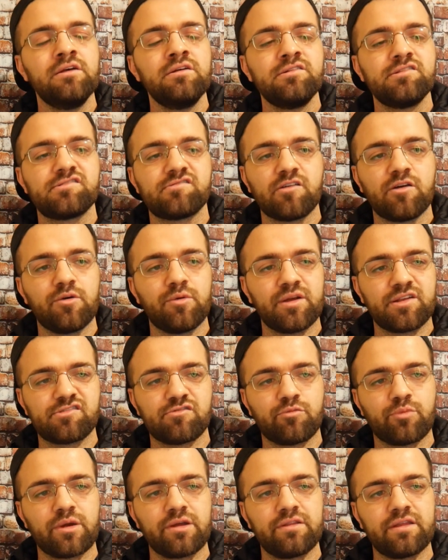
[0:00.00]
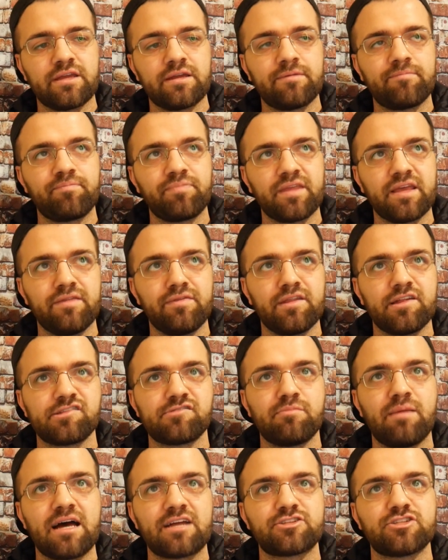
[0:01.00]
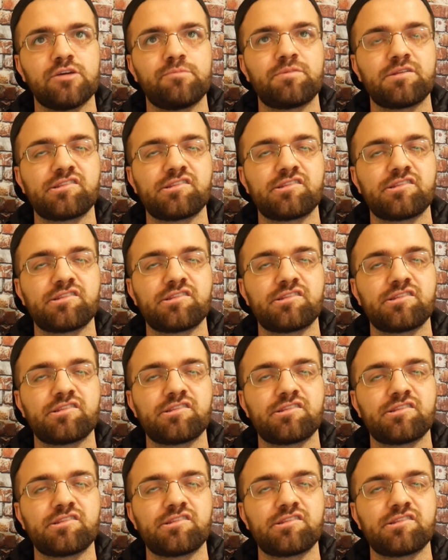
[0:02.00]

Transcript: So it's really, in this matchup,